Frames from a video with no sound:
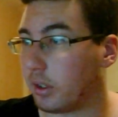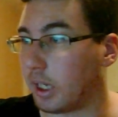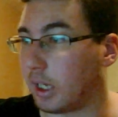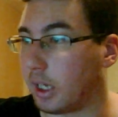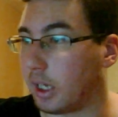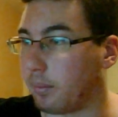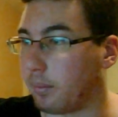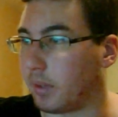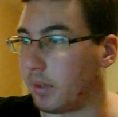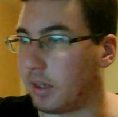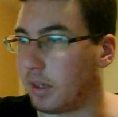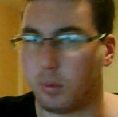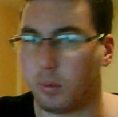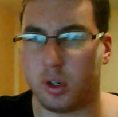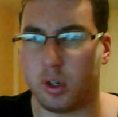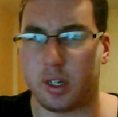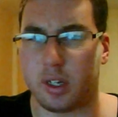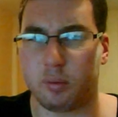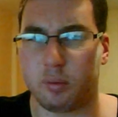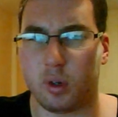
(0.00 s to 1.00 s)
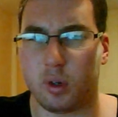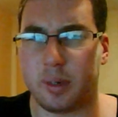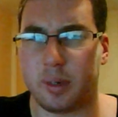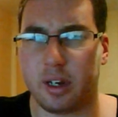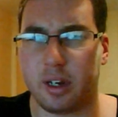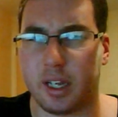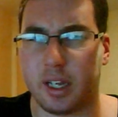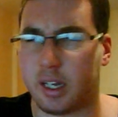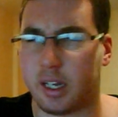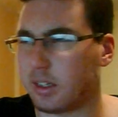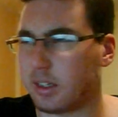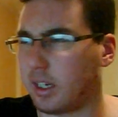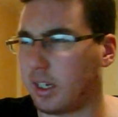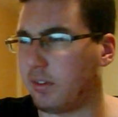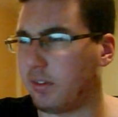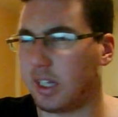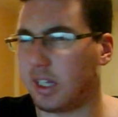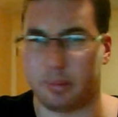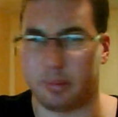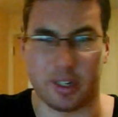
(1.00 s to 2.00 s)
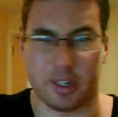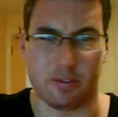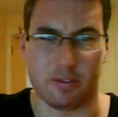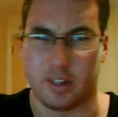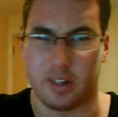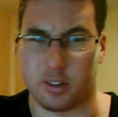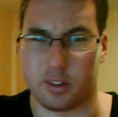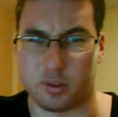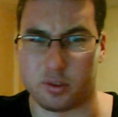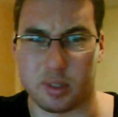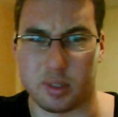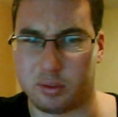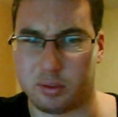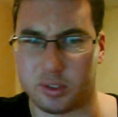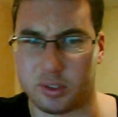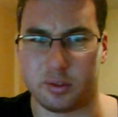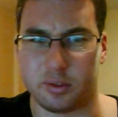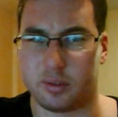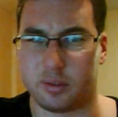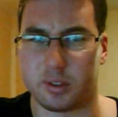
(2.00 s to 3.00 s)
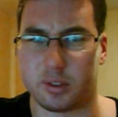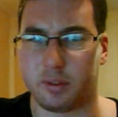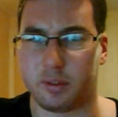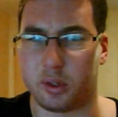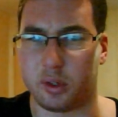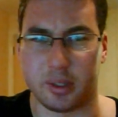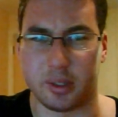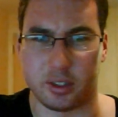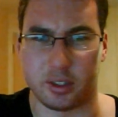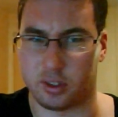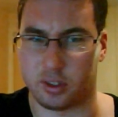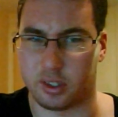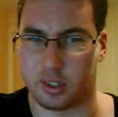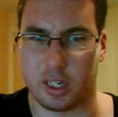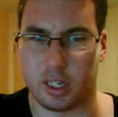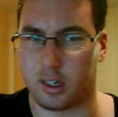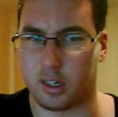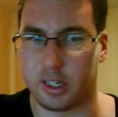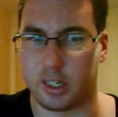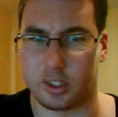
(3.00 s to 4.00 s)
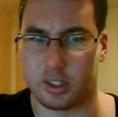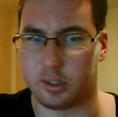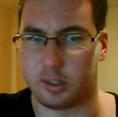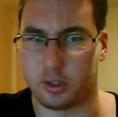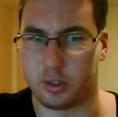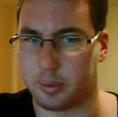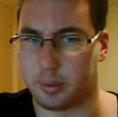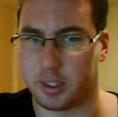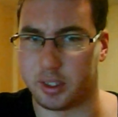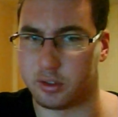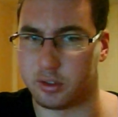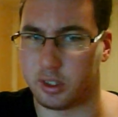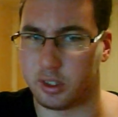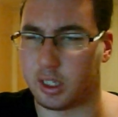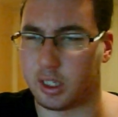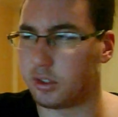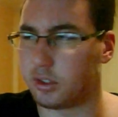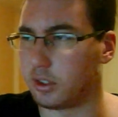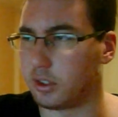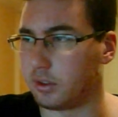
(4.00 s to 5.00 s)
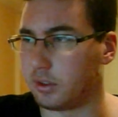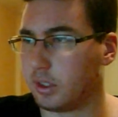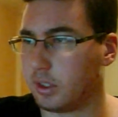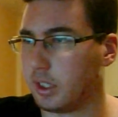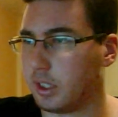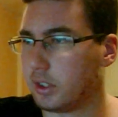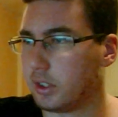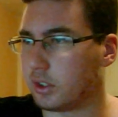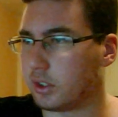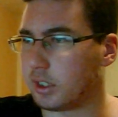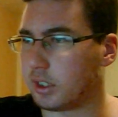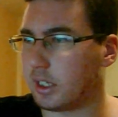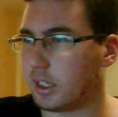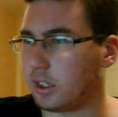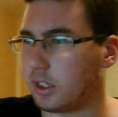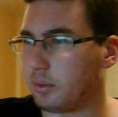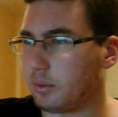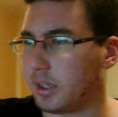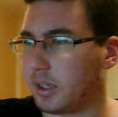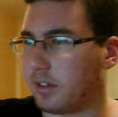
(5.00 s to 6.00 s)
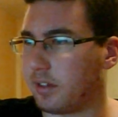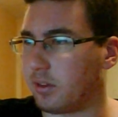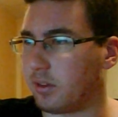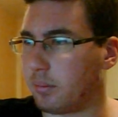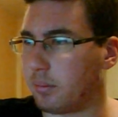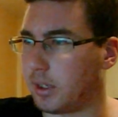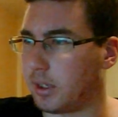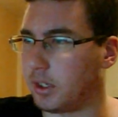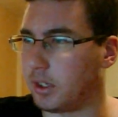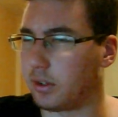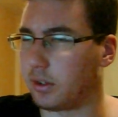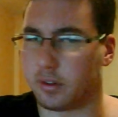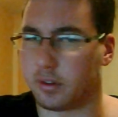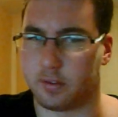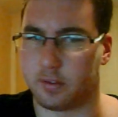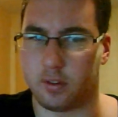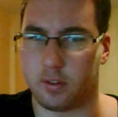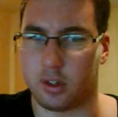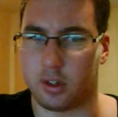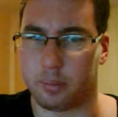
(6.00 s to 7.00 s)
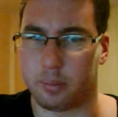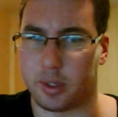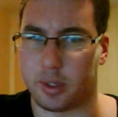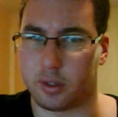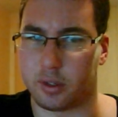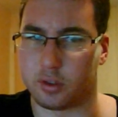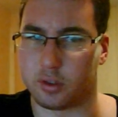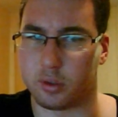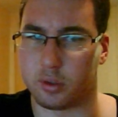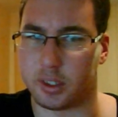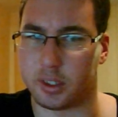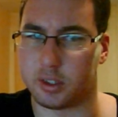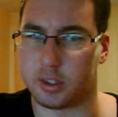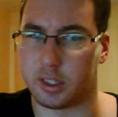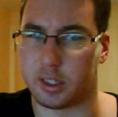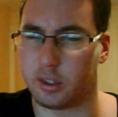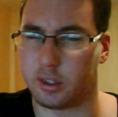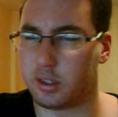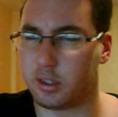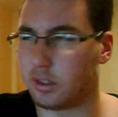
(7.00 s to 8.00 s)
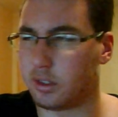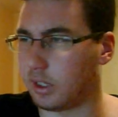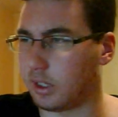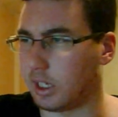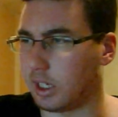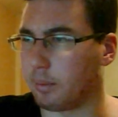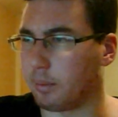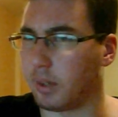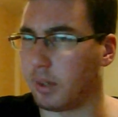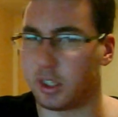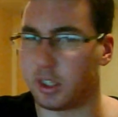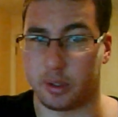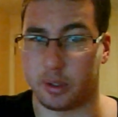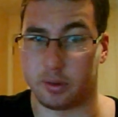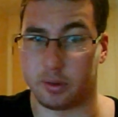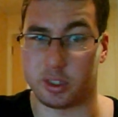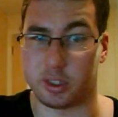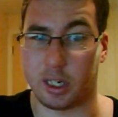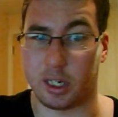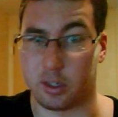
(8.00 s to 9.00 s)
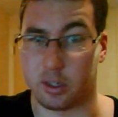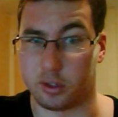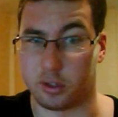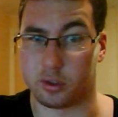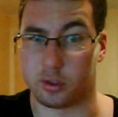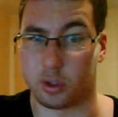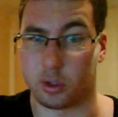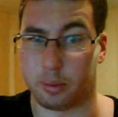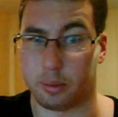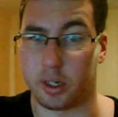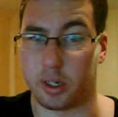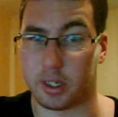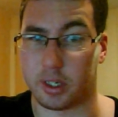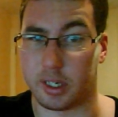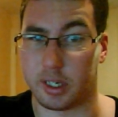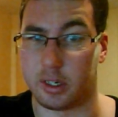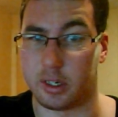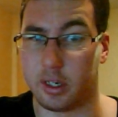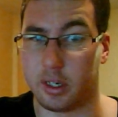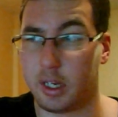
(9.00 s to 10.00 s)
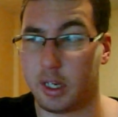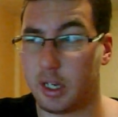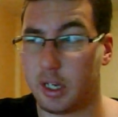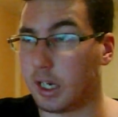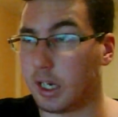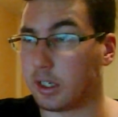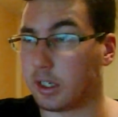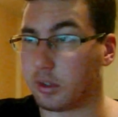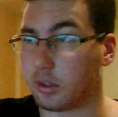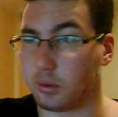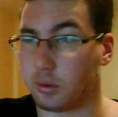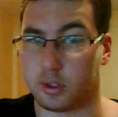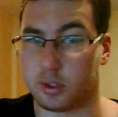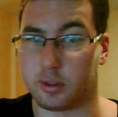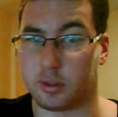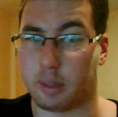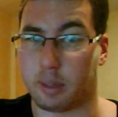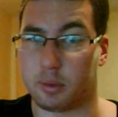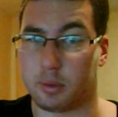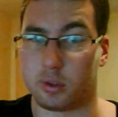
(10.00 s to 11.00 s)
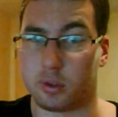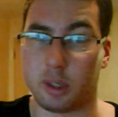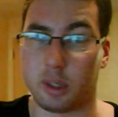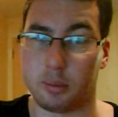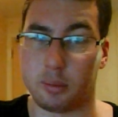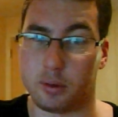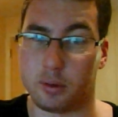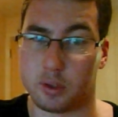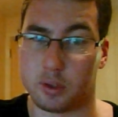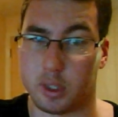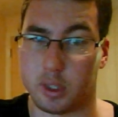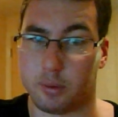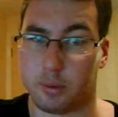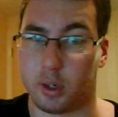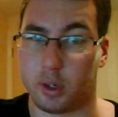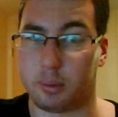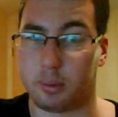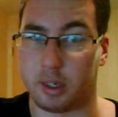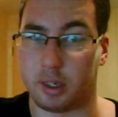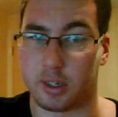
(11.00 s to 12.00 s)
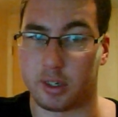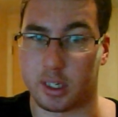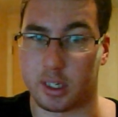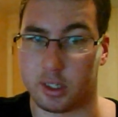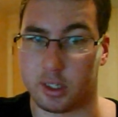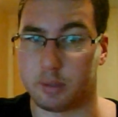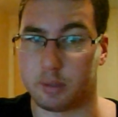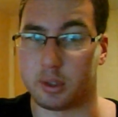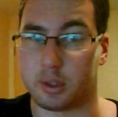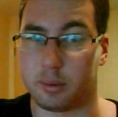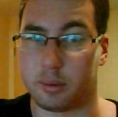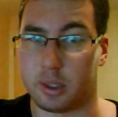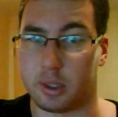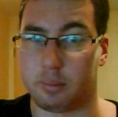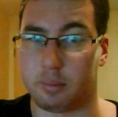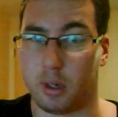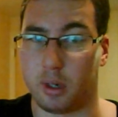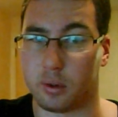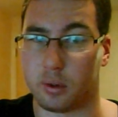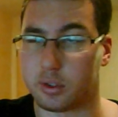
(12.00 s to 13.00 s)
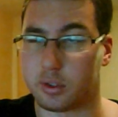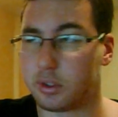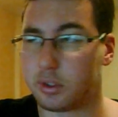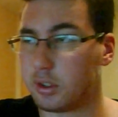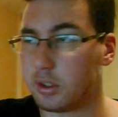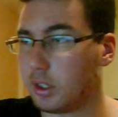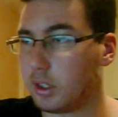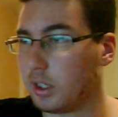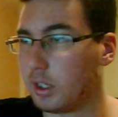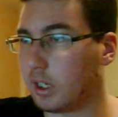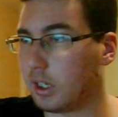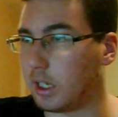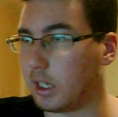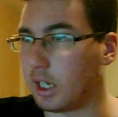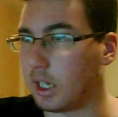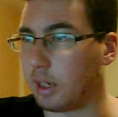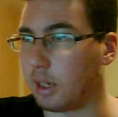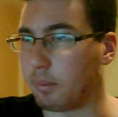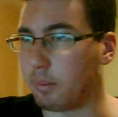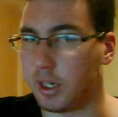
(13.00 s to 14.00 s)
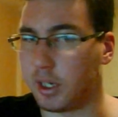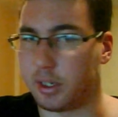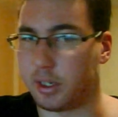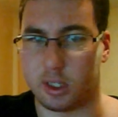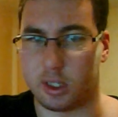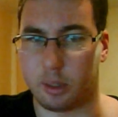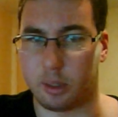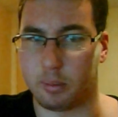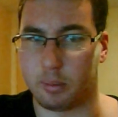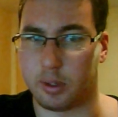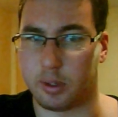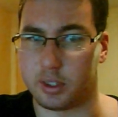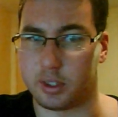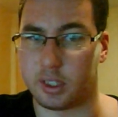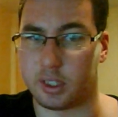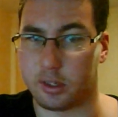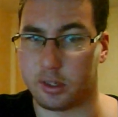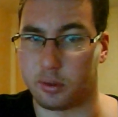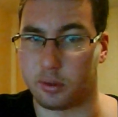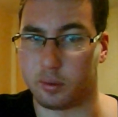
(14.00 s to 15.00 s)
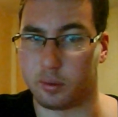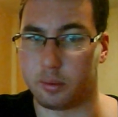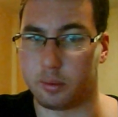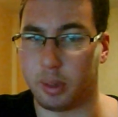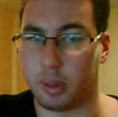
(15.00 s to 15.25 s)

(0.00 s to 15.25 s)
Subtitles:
And what about that, having that main event as well? Just give your opinions on that. I'd like to hear your opinions on that too. So that's been it for me. You can follow me on Twitter. My Twitter is Daniel_Parkin, and you can also get me on Tumblr as well, where I update regular WWE blogs. My Tumblr is Daniel